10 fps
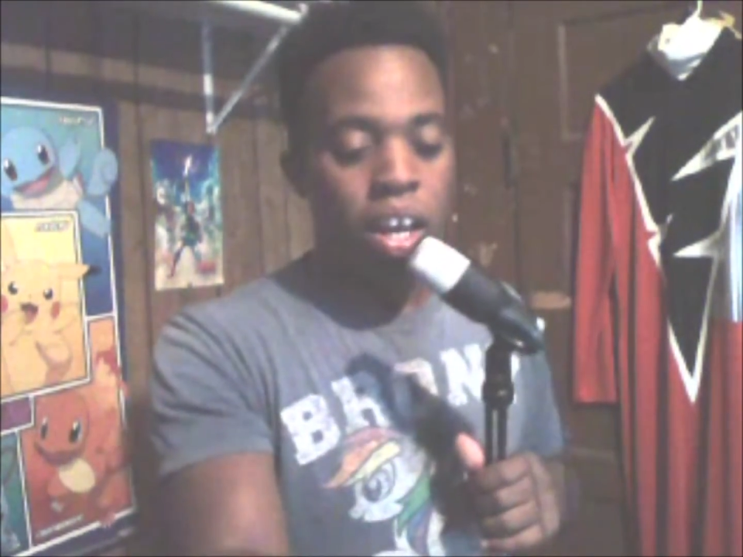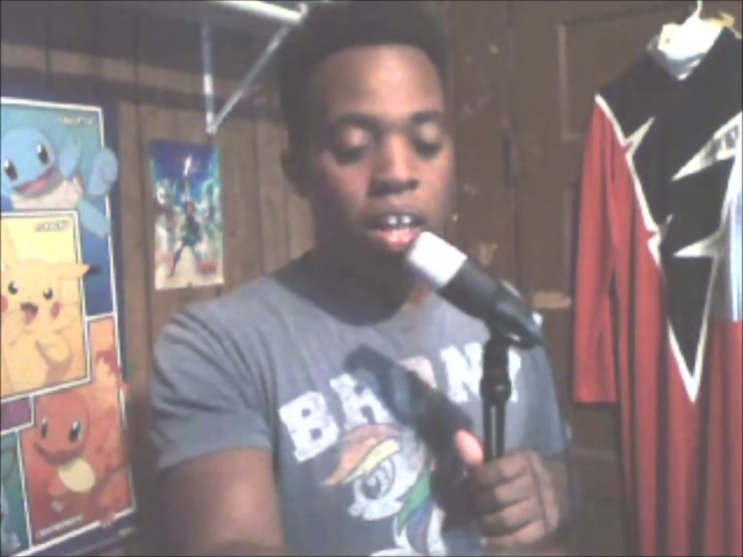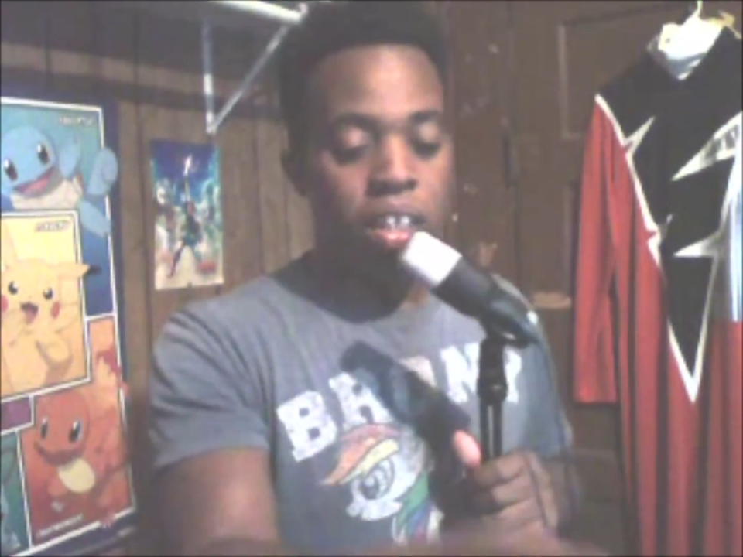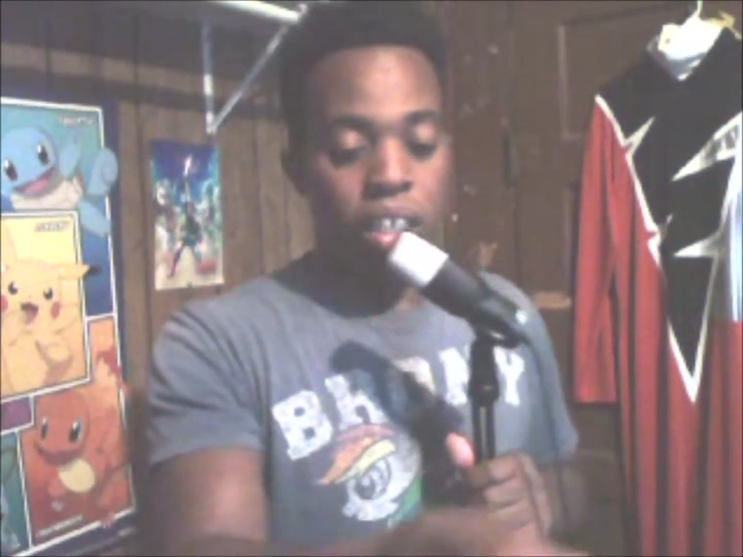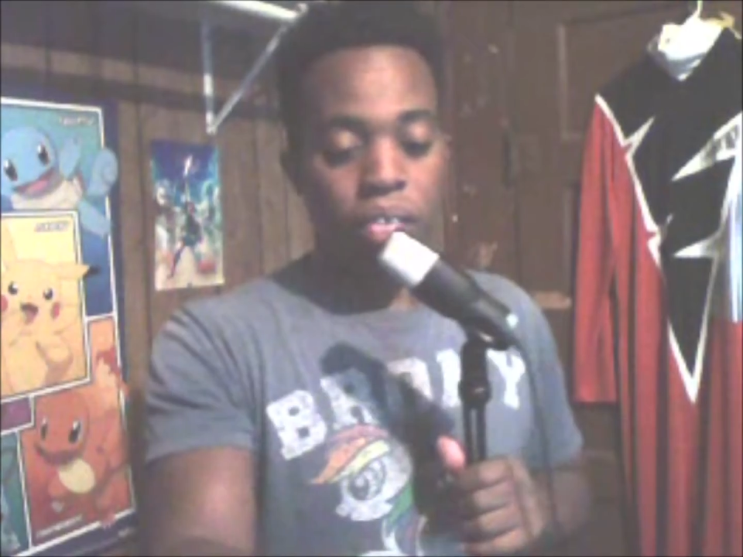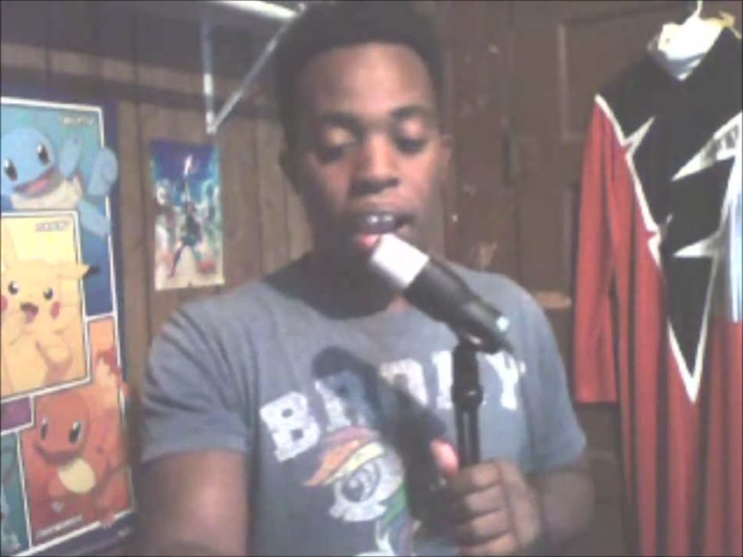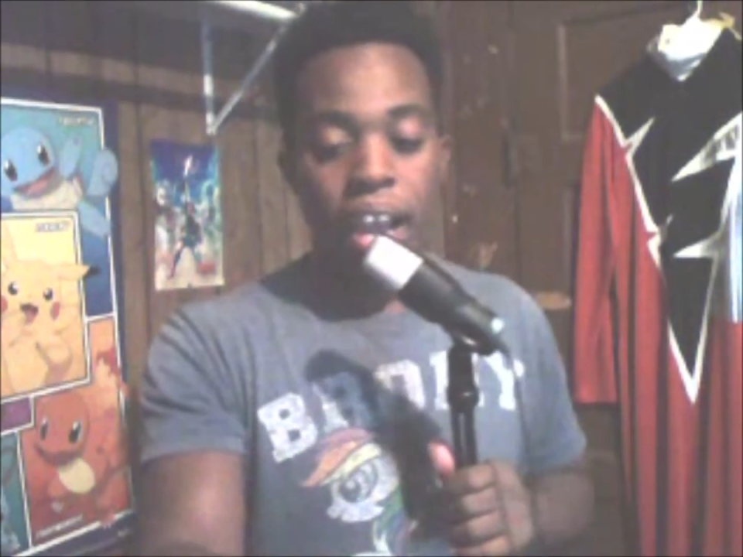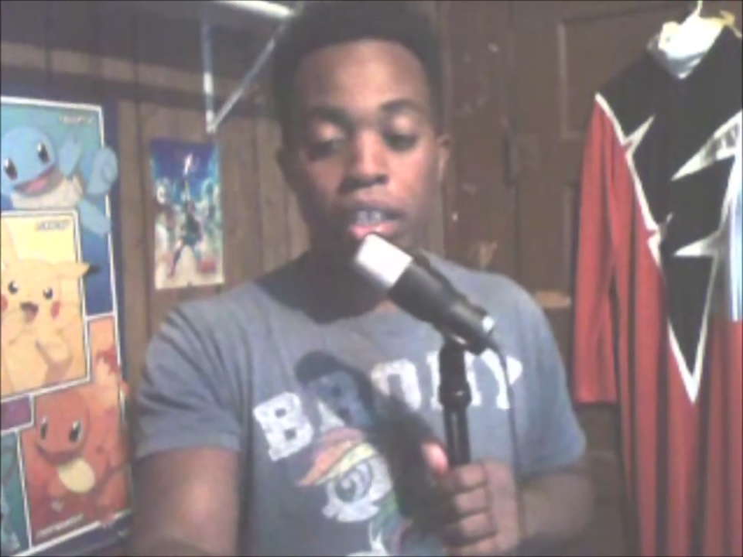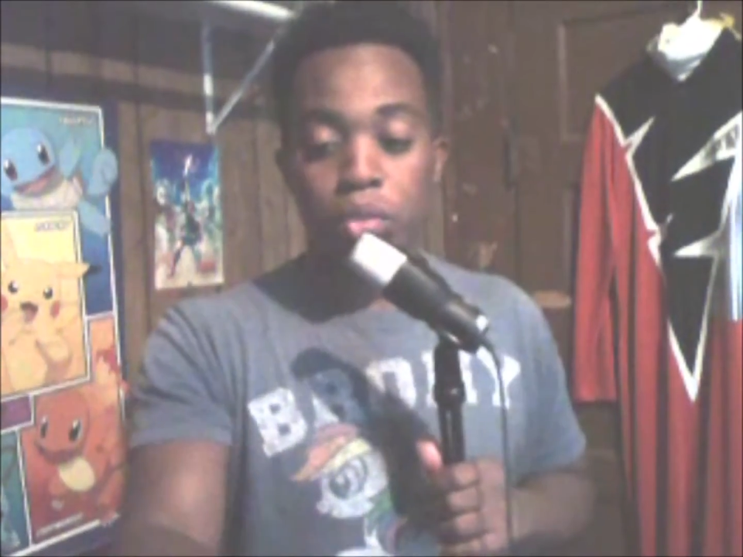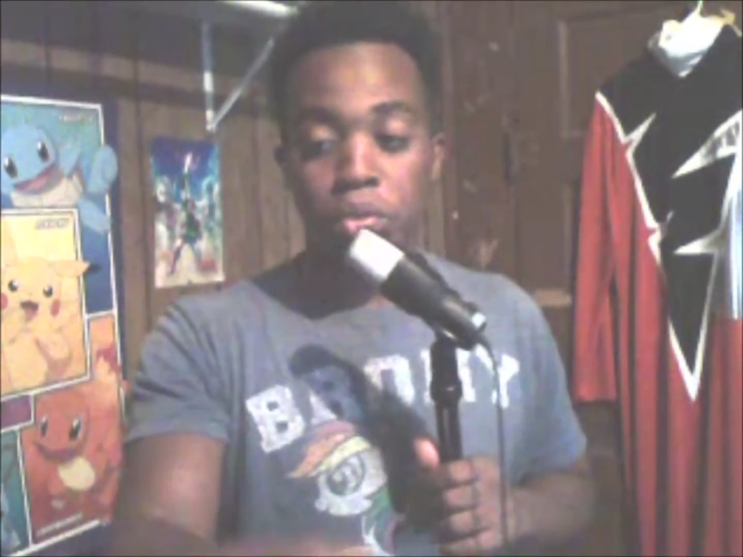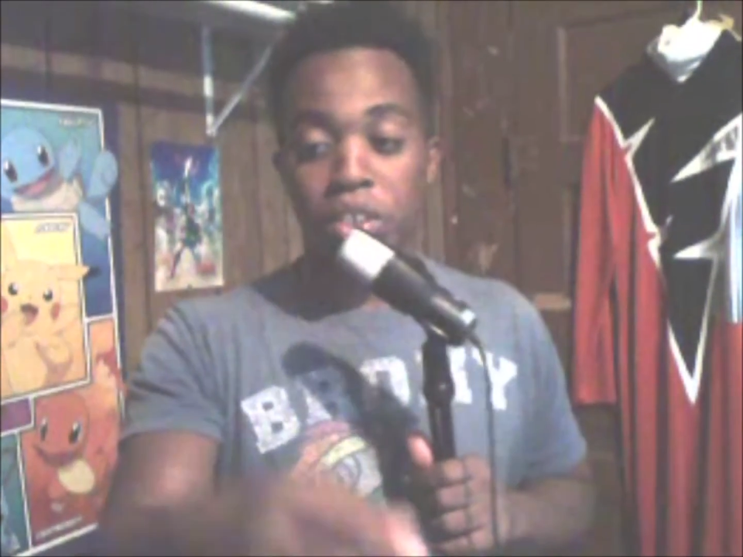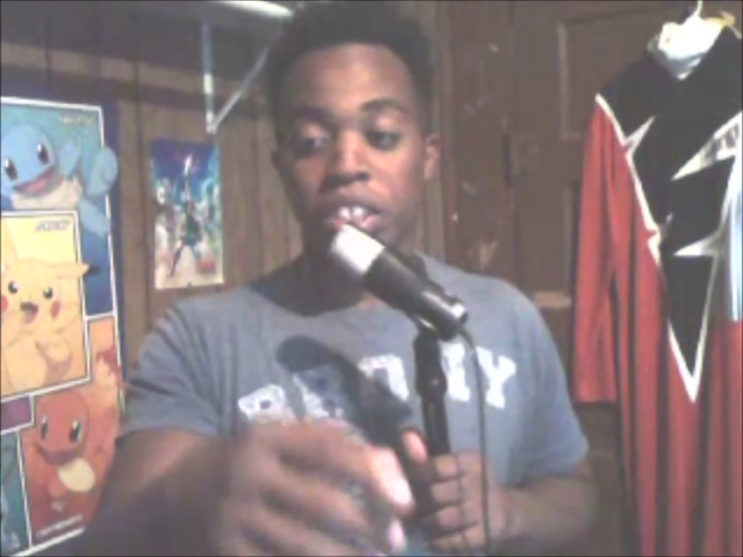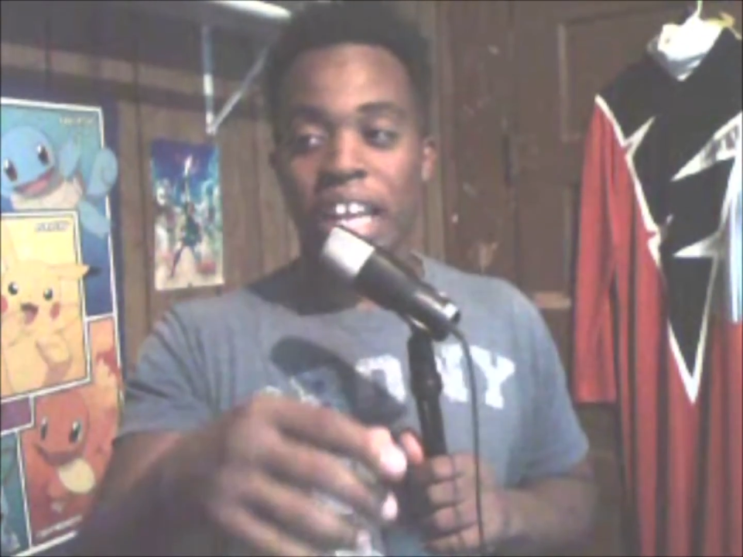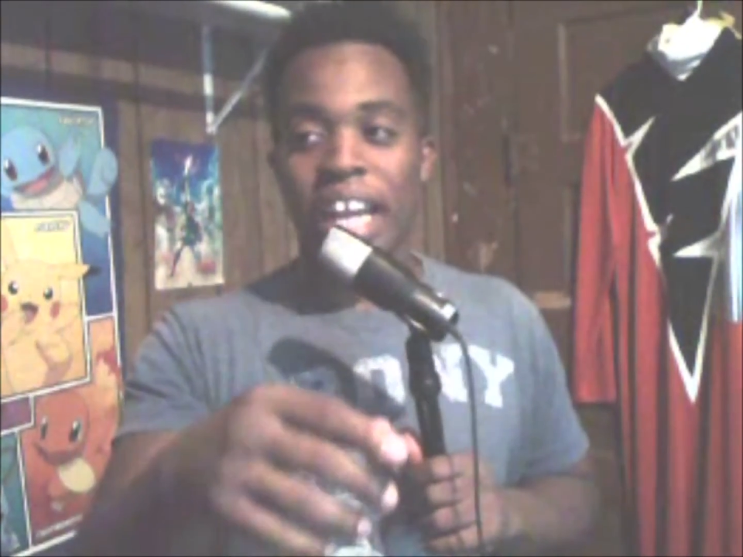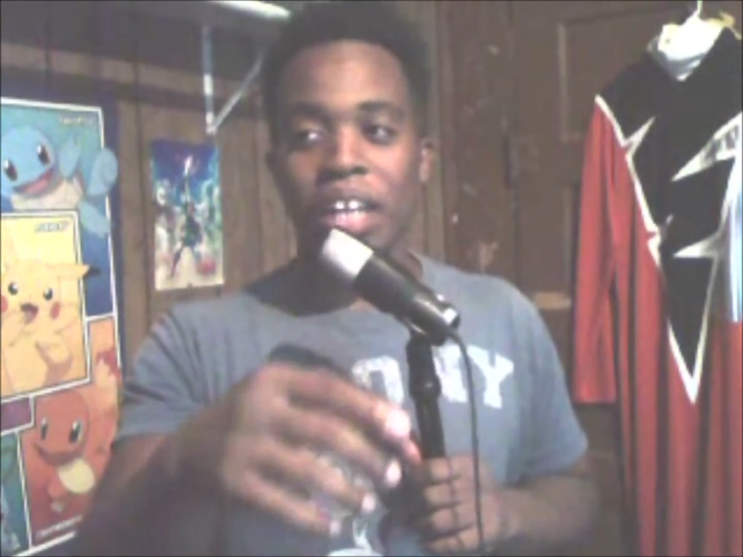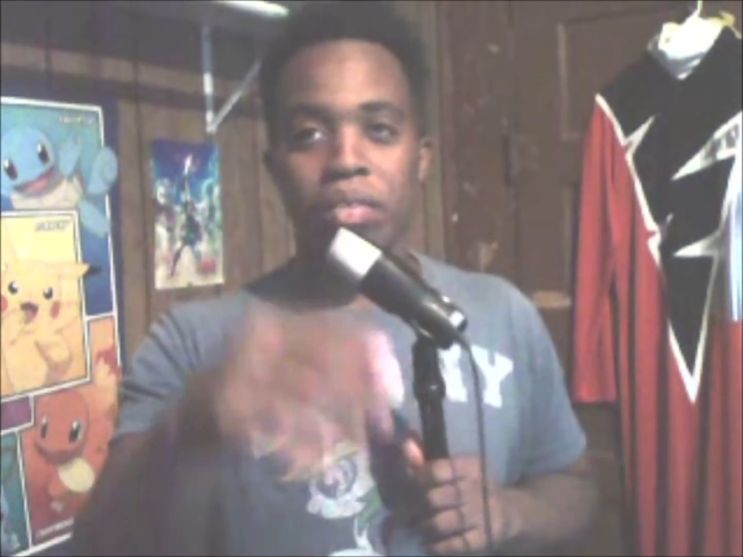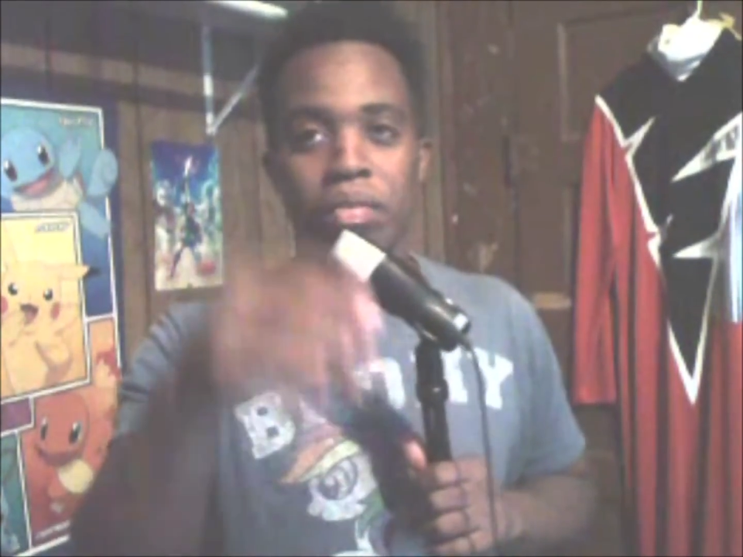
Zephyr Heights was like